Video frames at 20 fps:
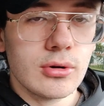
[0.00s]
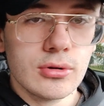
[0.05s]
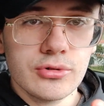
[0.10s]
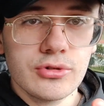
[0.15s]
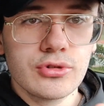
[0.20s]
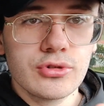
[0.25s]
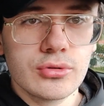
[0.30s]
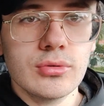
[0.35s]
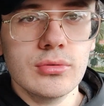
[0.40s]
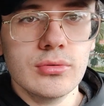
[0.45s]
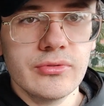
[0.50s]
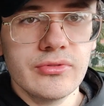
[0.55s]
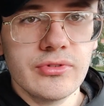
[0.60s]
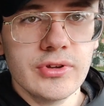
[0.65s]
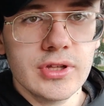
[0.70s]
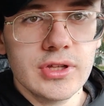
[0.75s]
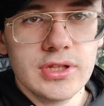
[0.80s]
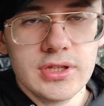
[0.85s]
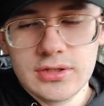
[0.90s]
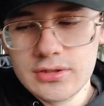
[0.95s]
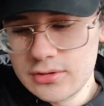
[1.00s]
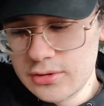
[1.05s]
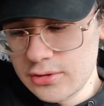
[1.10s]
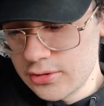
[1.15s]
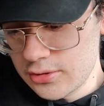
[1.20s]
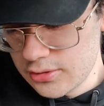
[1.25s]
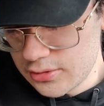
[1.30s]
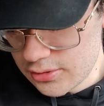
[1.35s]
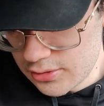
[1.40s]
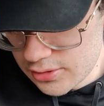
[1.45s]
old school feeling,
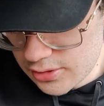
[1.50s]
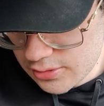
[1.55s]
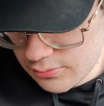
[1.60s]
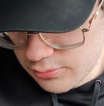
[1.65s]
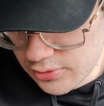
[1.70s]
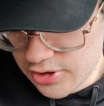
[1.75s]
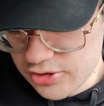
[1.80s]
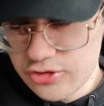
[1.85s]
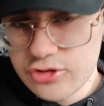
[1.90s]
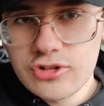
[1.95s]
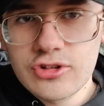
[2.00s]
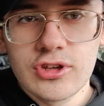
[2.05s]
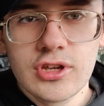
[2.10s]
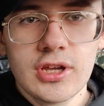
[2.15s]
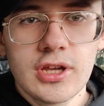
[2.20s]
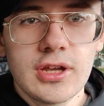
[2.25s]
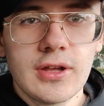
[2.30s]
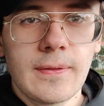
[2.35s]
which